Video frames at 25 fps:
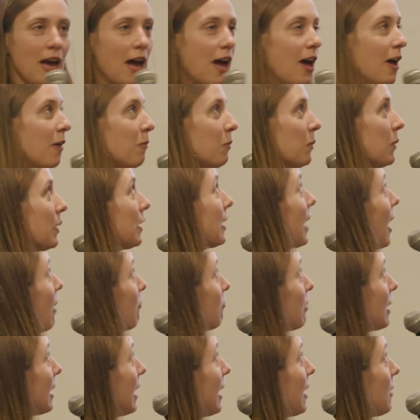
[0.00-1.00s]
um, can
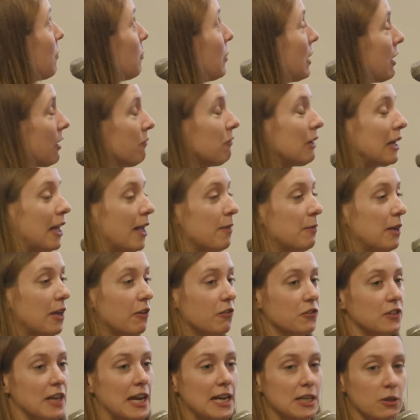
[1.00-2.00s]
reclaim, we can reclaim
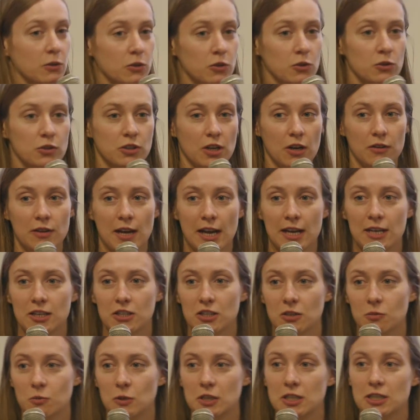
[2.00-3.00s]
gift aid on your
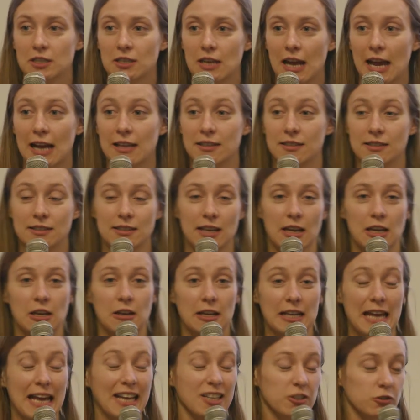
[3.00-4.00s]
donation, which adds an
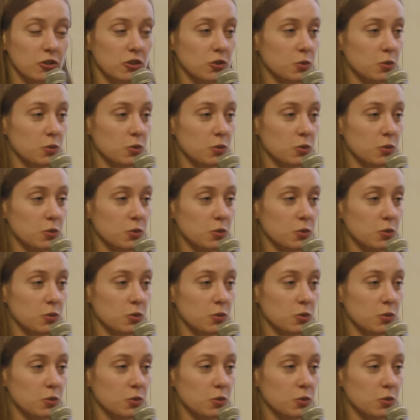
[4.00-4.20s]
extra